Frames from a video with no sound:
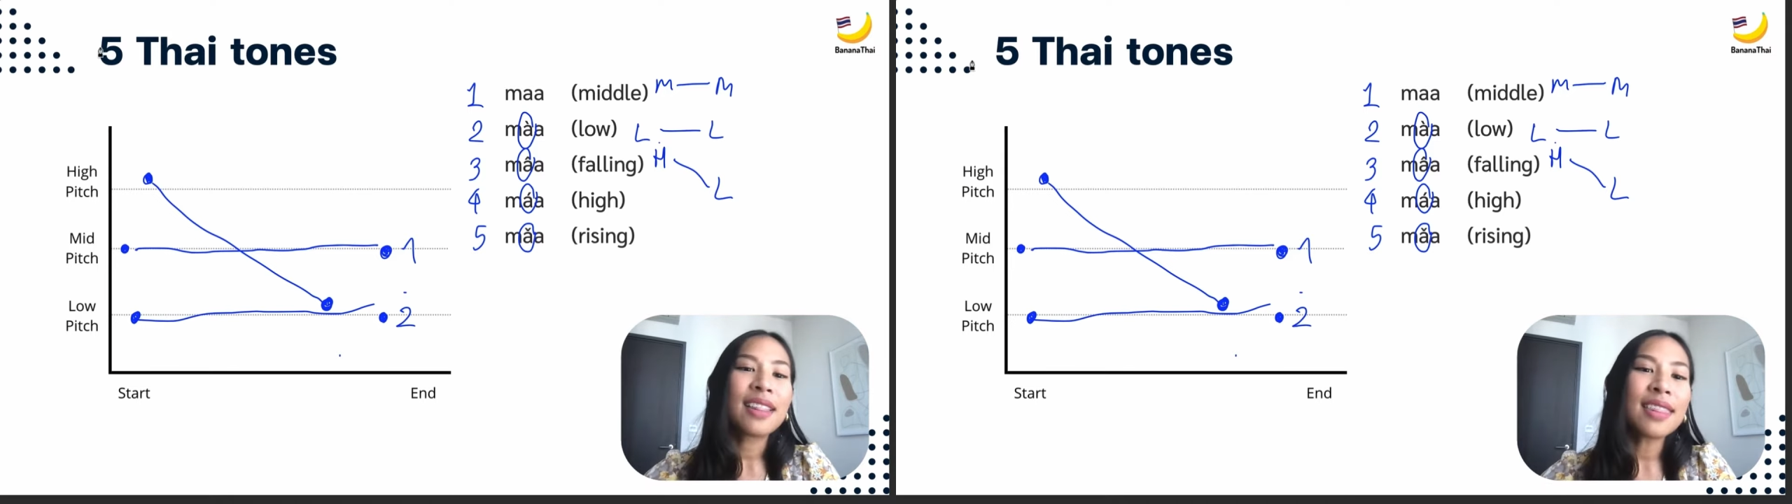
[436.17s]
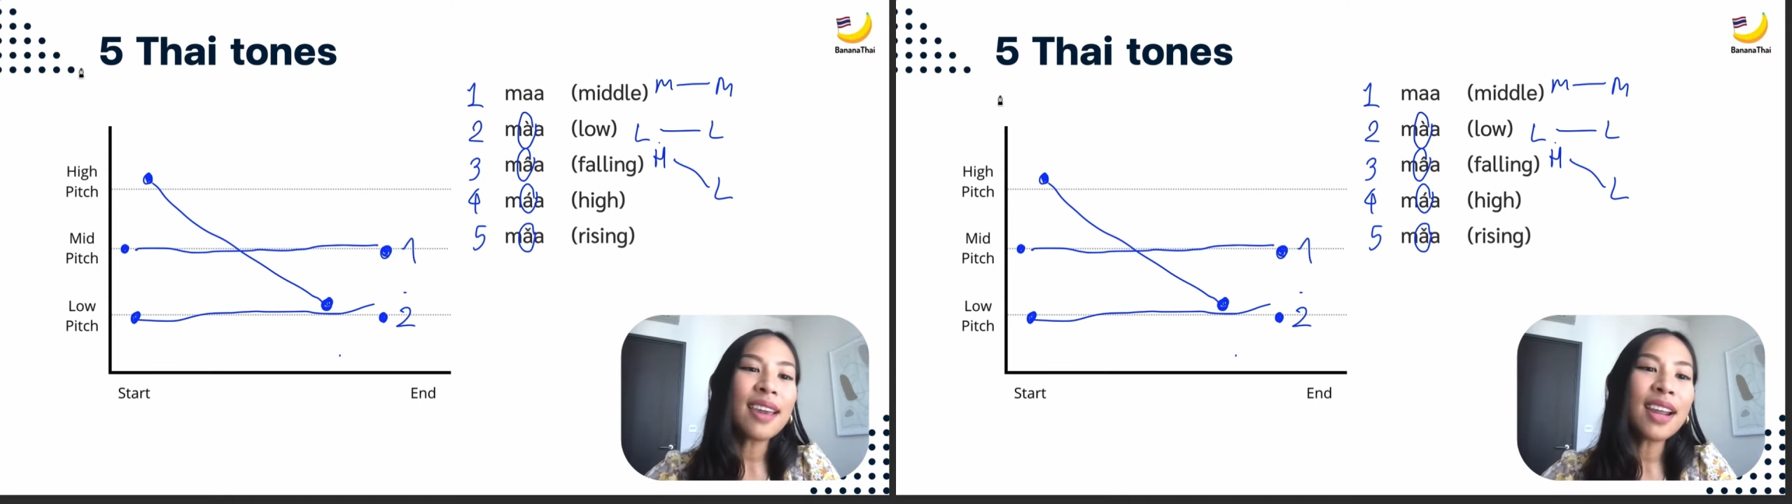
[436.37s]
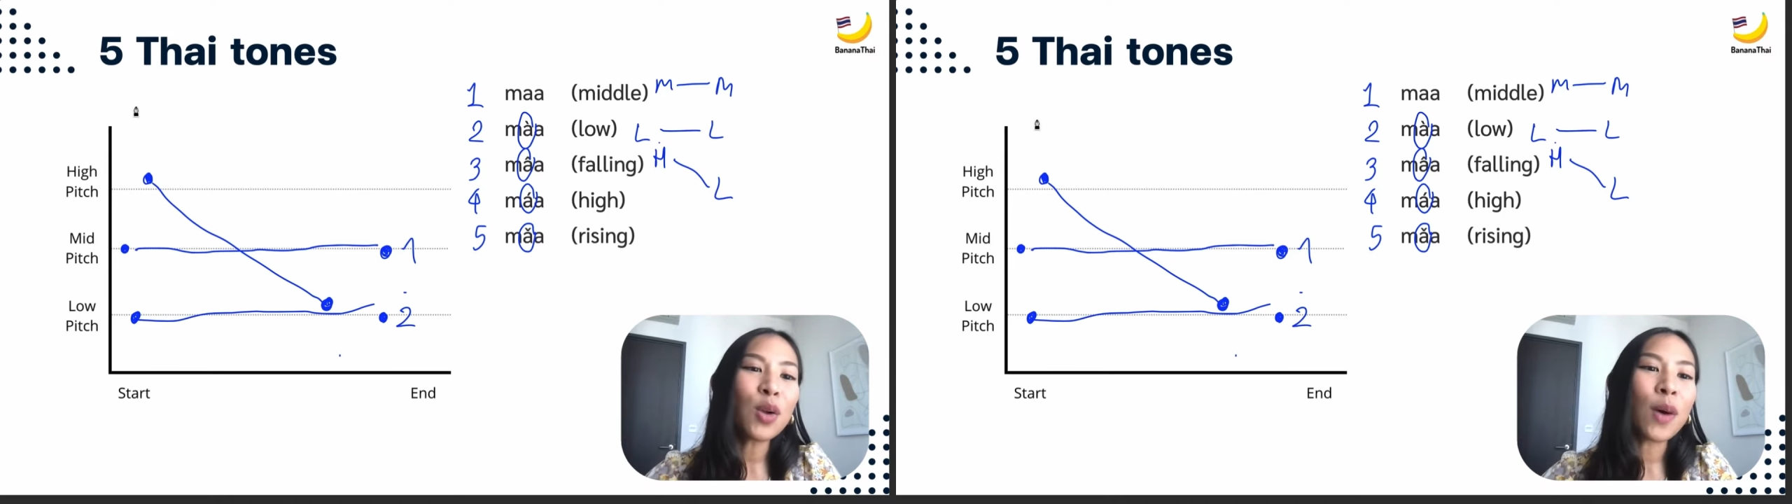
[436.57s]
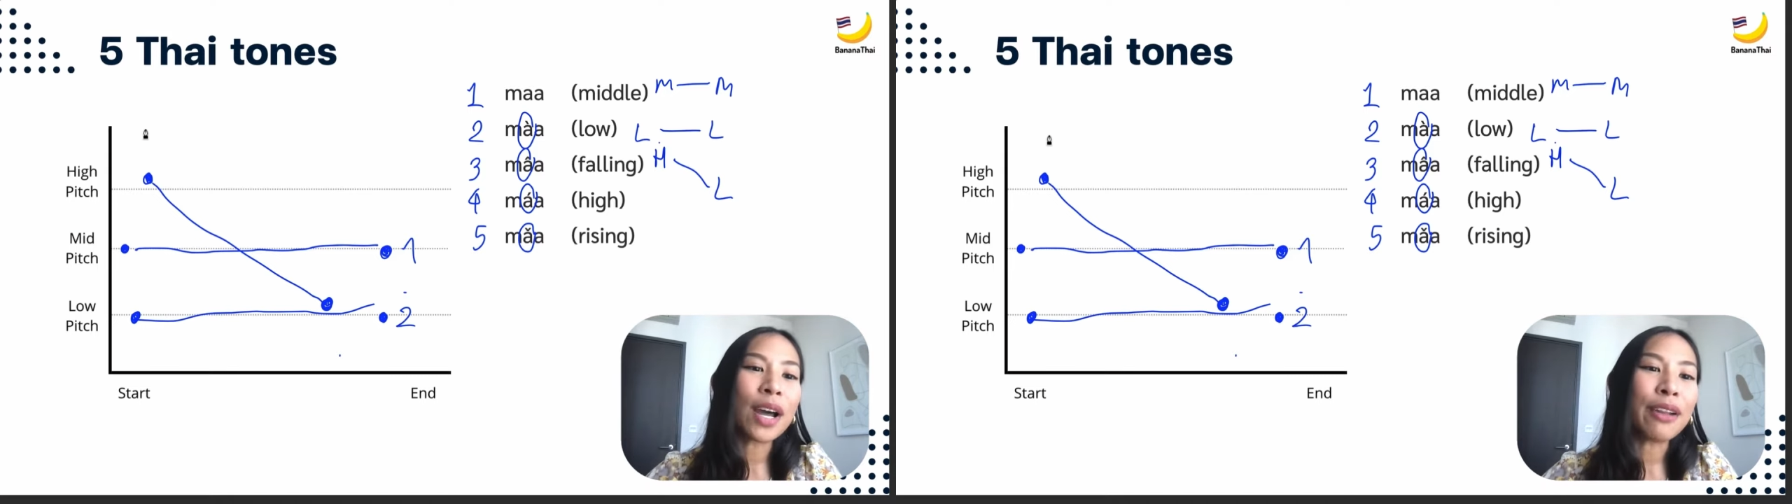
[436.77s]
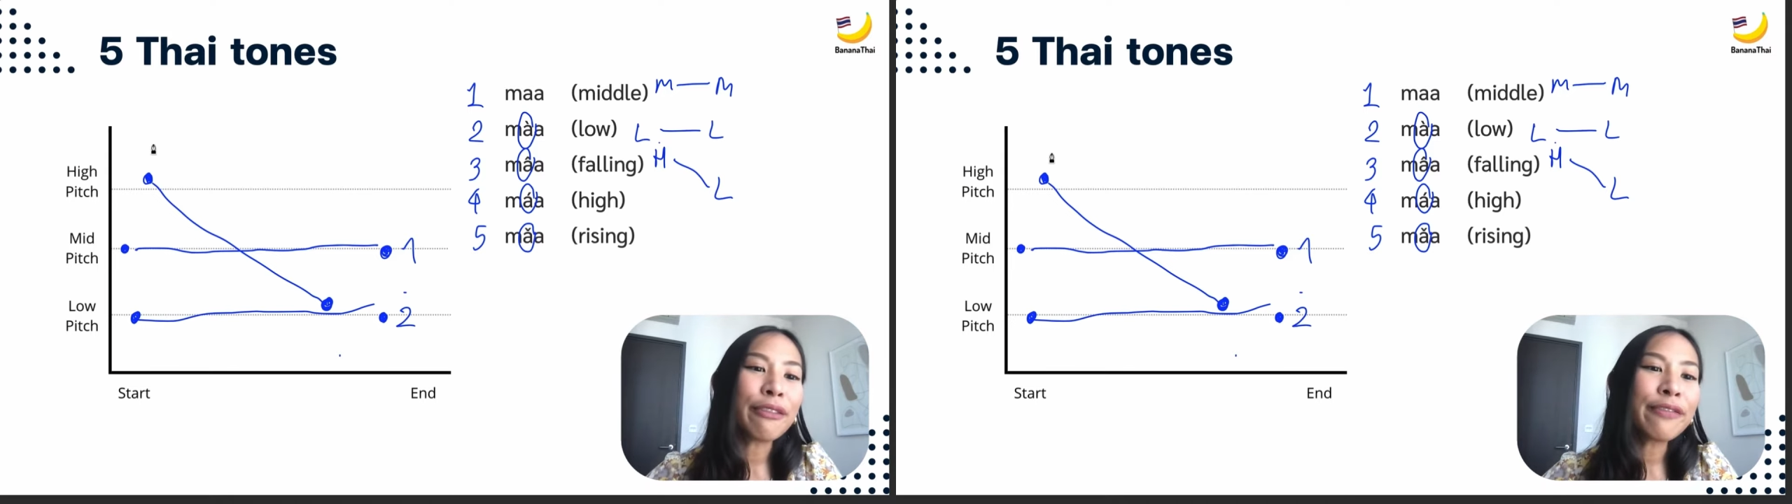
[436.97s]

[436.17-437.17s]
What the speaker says: Third one,